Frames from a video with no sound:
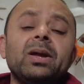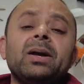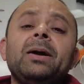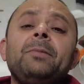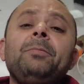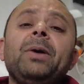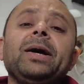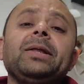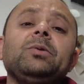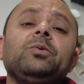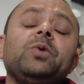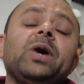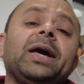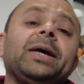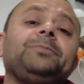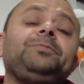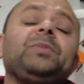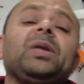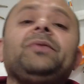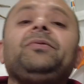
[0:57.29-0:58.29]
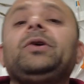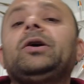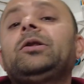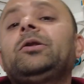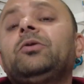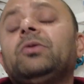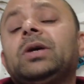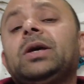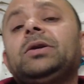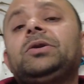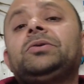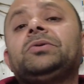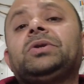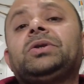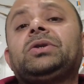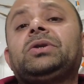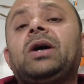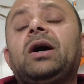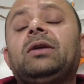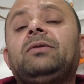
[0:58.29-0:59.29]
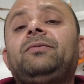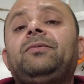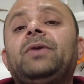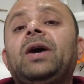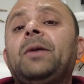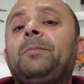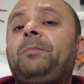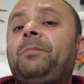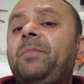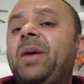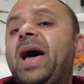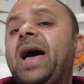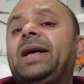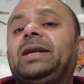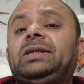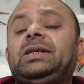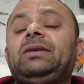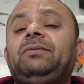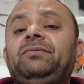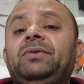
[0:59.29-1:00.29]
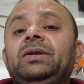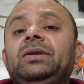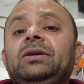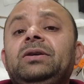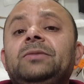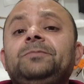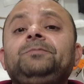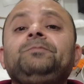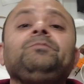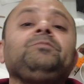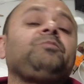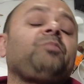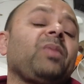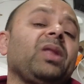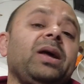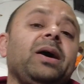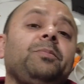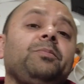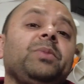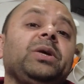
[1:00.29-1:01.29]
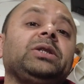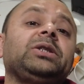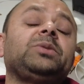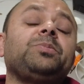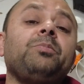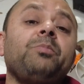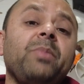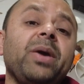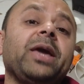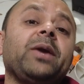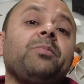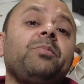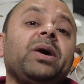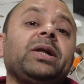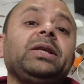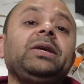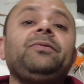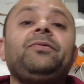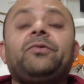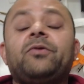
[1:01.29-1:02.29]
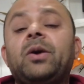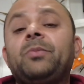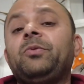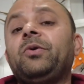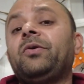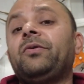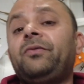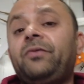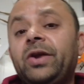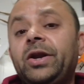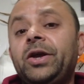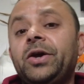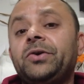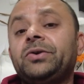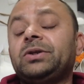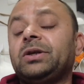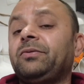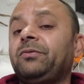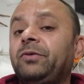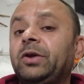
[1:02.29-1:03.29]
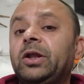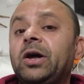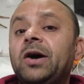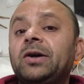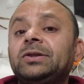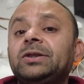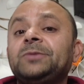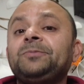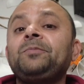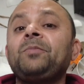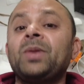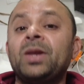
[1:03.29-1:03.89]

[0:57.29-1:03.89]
And by the way, if you're looking to start a passive income, that means make money from your videos and vlogs,